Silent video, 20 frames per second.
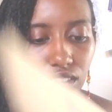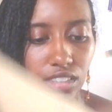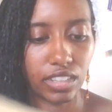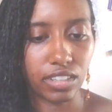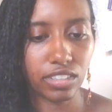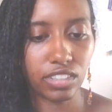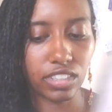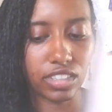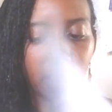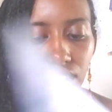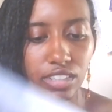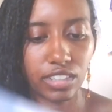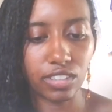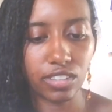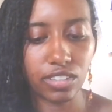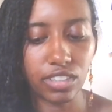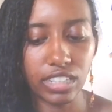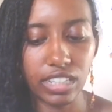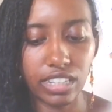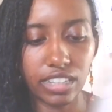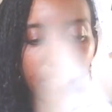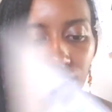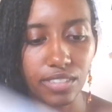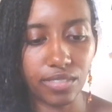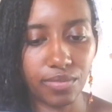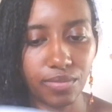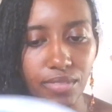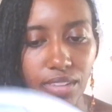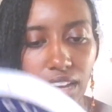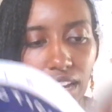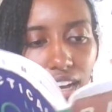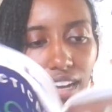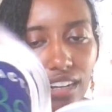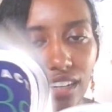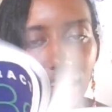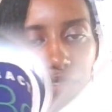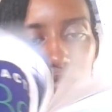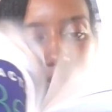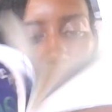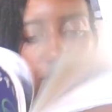There's literally, I
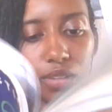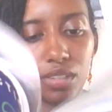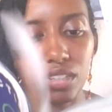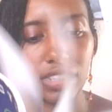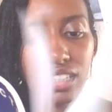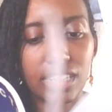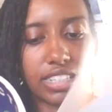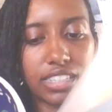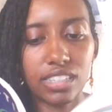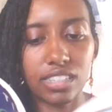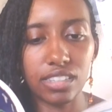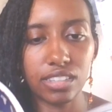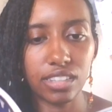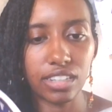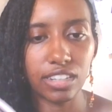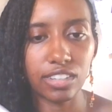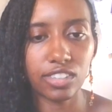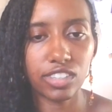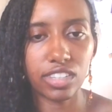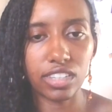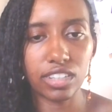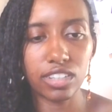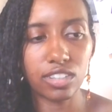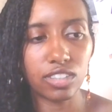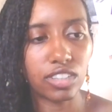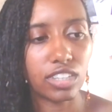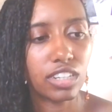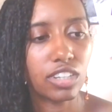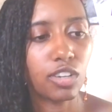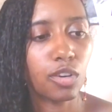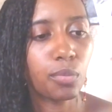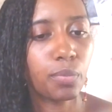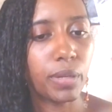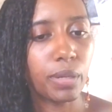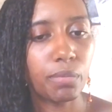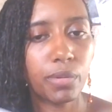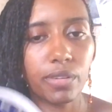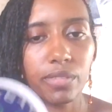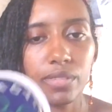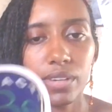didn't even notice this. There's literally no
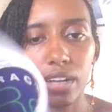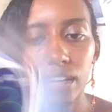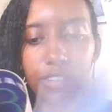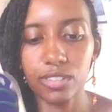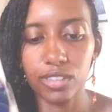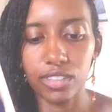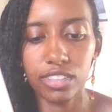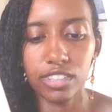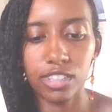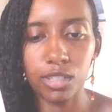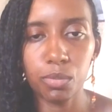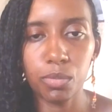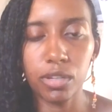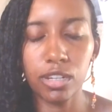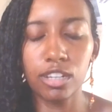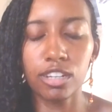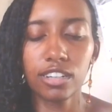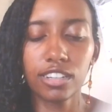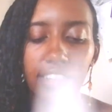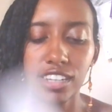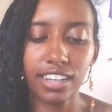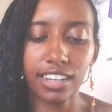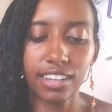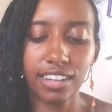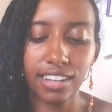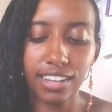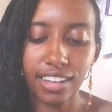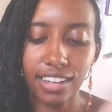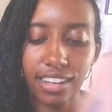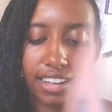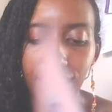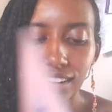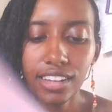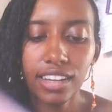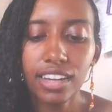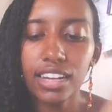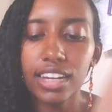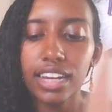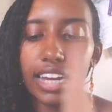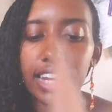people of color in this book,
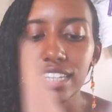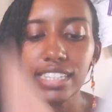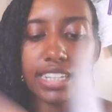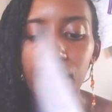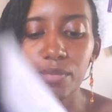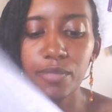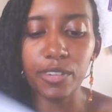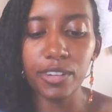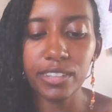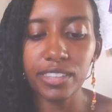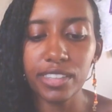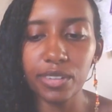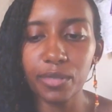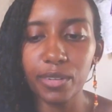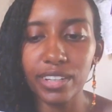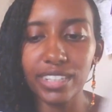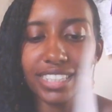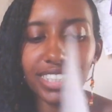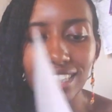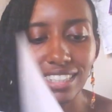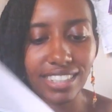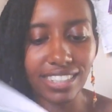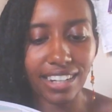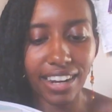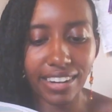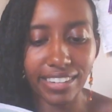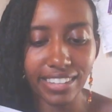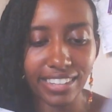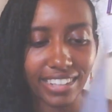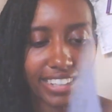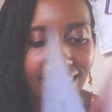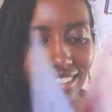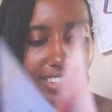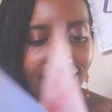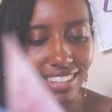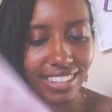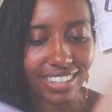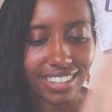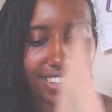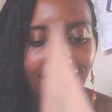except for the ones that started it.
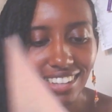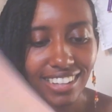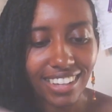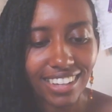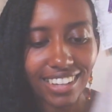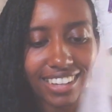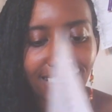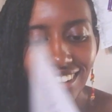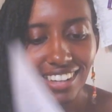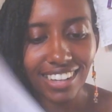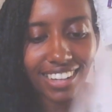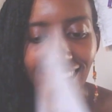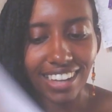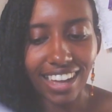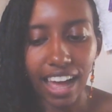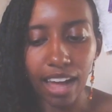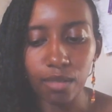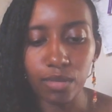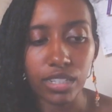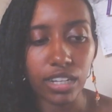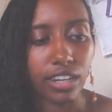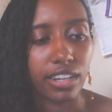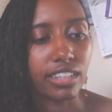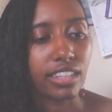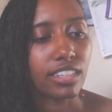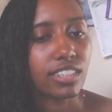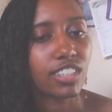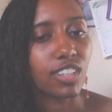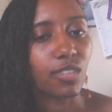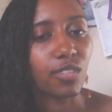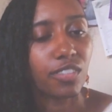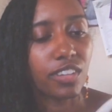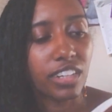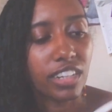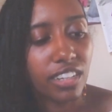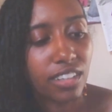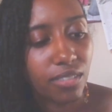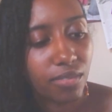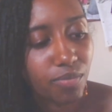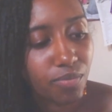I'm sorry, that's so
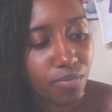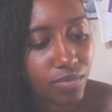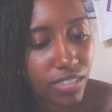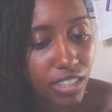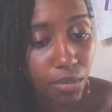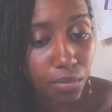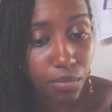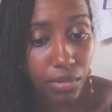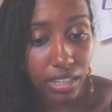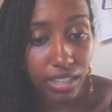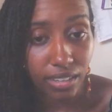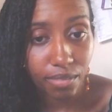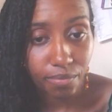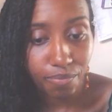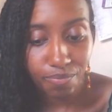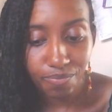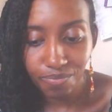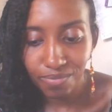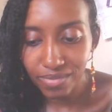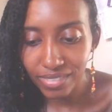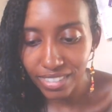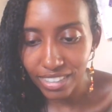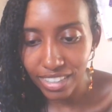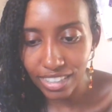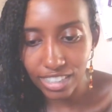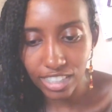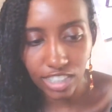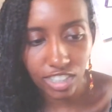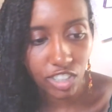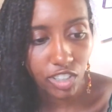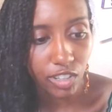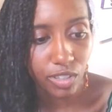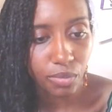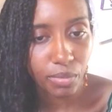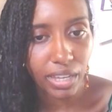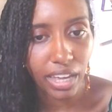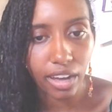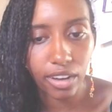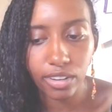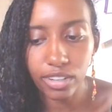funny. To me, it just shows
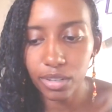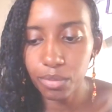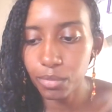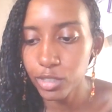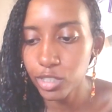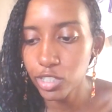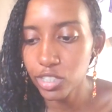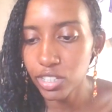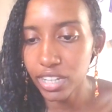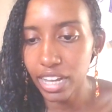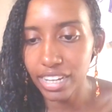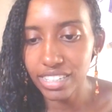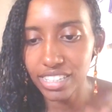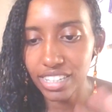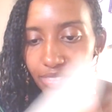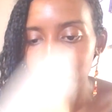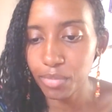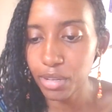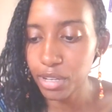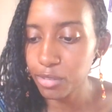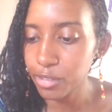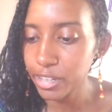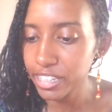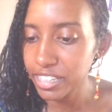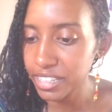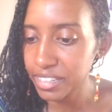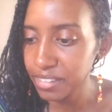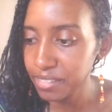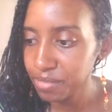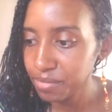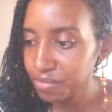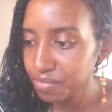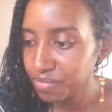me how commercialized they've made Reiki.